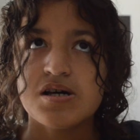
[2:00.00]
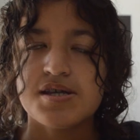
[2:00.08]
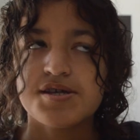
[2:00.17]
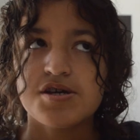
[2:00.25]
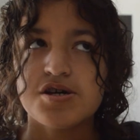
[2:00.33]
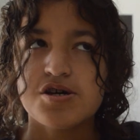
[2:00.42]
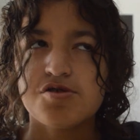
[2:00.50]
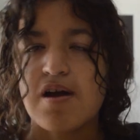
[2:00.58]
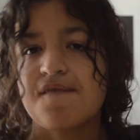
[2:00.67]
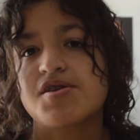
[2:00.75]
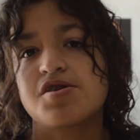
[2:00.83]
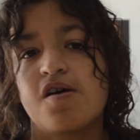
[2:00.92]
It's a
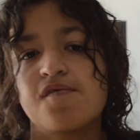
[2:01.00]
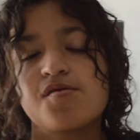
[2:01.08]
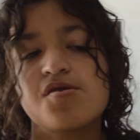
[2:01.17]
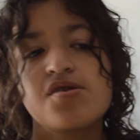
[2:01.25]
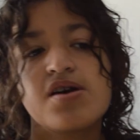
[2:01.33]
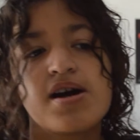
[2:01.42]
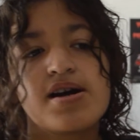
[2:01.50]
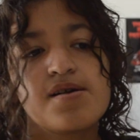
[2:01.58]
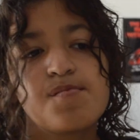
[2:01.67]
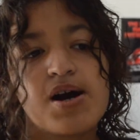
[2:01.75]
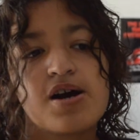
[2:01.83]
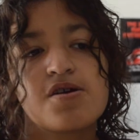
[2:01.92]
graphic novel
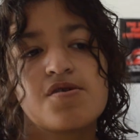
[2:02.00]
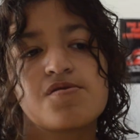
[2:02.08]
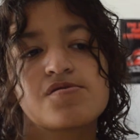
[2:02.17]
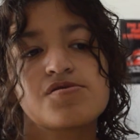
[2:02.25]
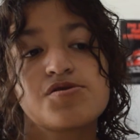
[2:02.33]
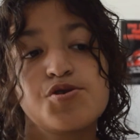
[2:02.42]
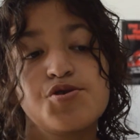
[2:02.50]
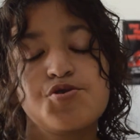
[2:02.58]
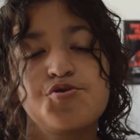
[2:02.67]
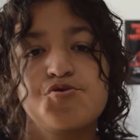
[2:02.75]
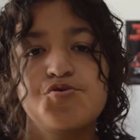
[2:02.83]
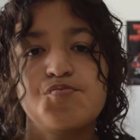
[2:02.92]
about
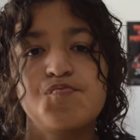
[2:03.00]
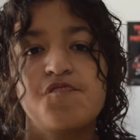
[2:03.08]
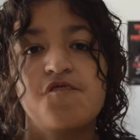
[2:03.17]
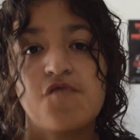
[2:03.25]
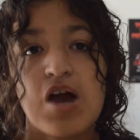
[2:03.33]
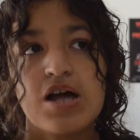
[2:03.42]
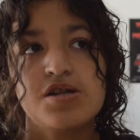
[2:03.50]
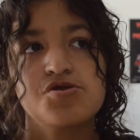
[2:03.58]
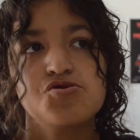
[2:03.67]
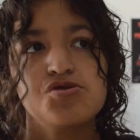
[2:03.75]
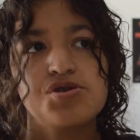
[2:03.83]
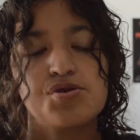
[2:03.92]
two
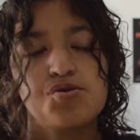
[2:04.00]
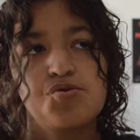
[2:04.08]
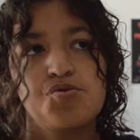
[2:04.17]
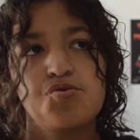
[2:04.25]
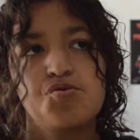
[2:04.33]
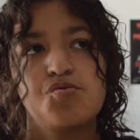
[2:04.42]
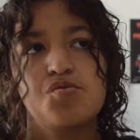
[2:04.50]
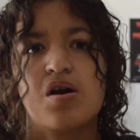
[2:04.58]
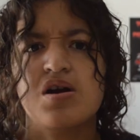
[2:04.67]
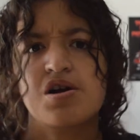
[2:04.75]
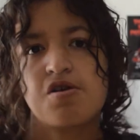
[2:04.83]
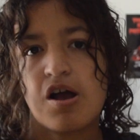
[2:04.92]
friends who
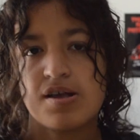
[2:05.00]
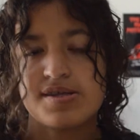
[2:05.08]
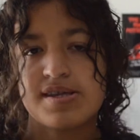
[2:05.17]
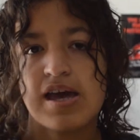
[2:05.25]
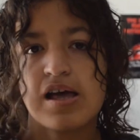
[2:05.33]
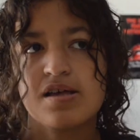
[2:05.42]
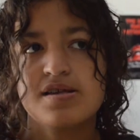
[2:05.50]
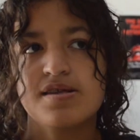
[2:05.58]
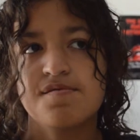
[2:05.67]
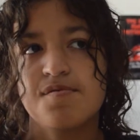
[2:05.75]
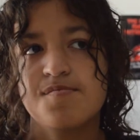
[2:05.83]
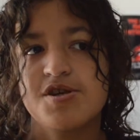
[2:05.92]
are across the
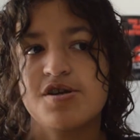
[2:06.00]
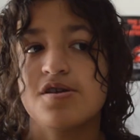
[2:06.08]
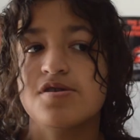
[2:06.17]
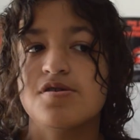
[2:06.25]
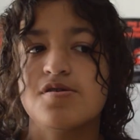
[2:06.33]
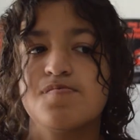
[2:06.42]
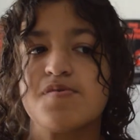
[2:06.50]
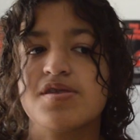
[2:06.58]
galaxy from each other,